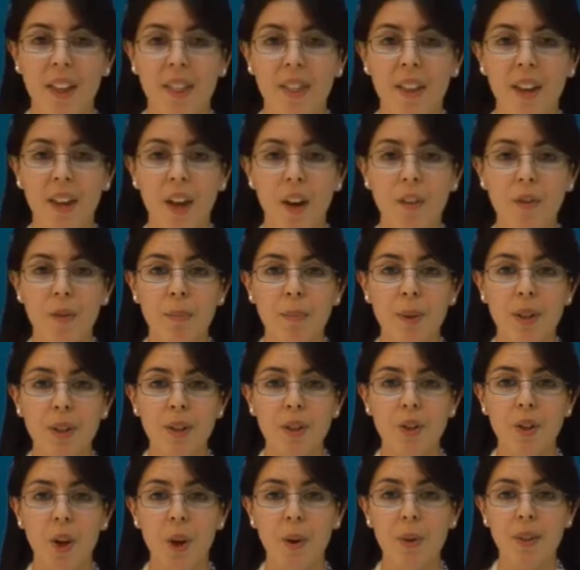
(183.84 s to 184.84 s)
The
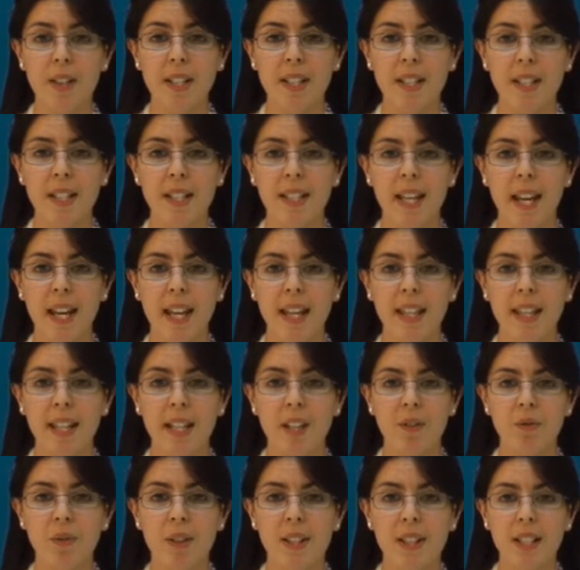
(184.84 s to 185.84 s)
government noted today that
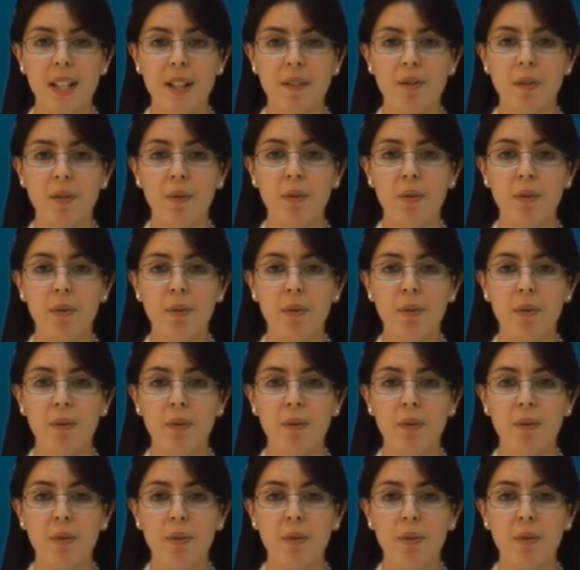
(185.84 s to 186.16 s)
it received